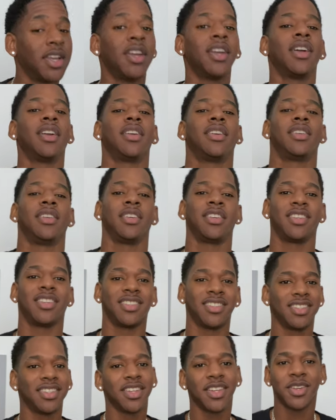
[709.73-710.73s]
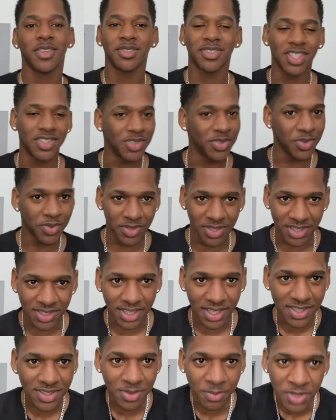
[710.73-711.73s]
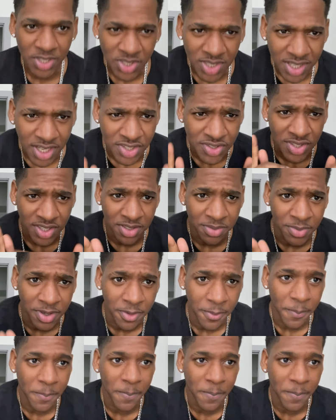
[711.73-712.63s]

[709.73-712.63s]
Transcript: yeah, yeah, we do. They do all of that. So make sure you guys check them out.